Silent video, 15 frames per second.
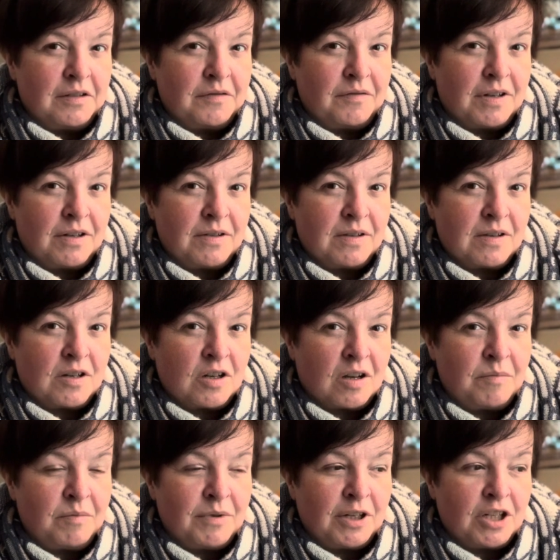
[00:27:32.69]
There is a
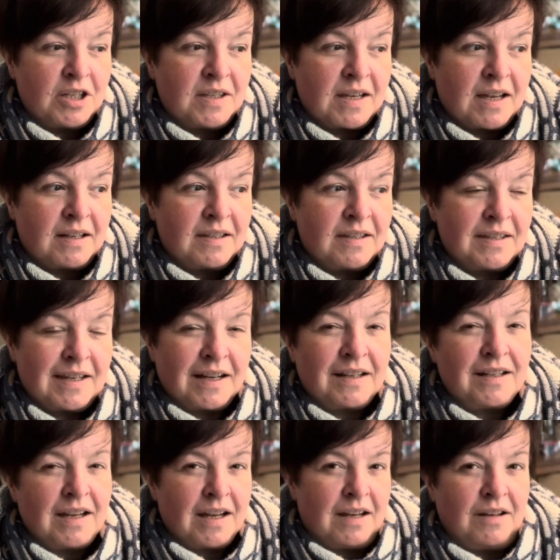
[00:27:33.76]
shop which sells
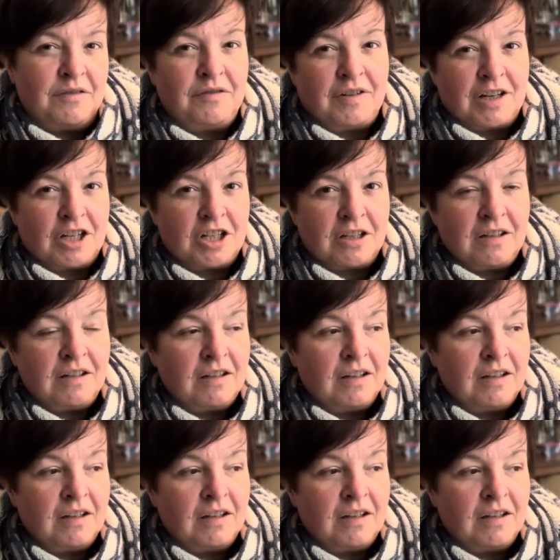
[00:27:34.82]
second-hand fashion.